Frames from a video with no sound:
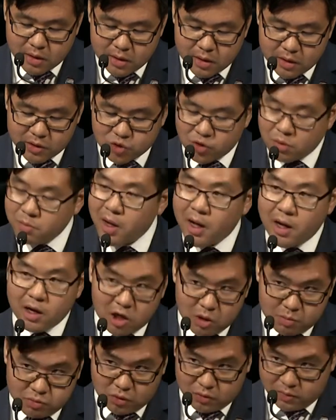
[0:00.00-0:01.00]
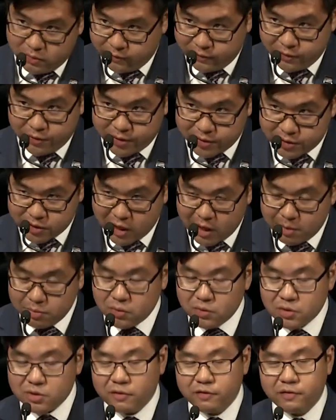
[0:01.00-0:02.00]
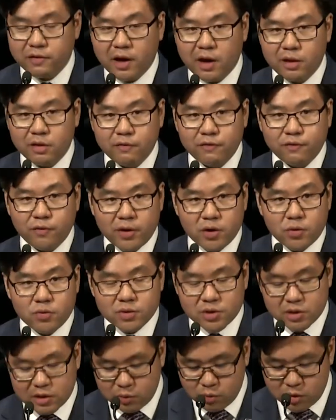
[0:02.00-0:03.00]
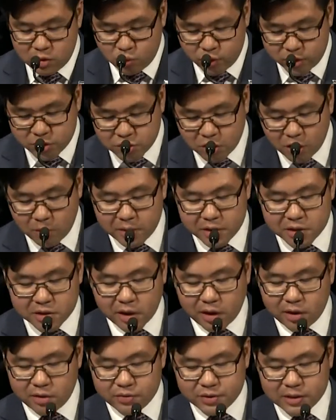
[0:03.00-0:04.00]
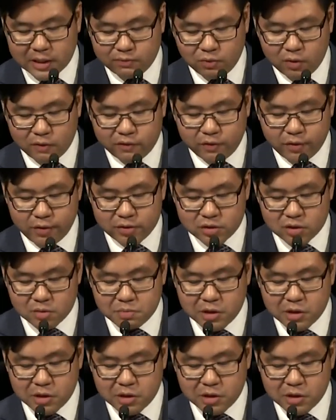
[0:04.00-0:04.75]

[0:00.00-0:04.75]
It's remarkable, for example, to find the frequency with which commentators have referred to